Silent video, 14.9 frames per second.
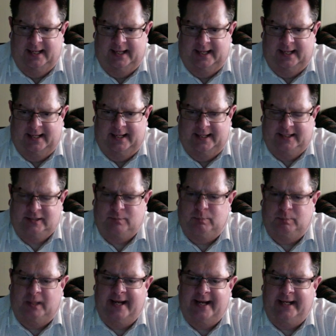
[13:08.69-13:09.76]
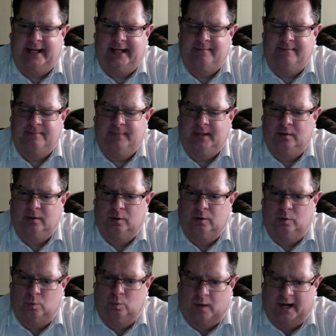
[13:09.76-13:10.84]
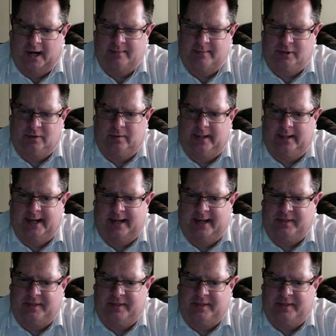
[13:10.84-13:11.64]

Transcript: uh, explaining what I'm doing.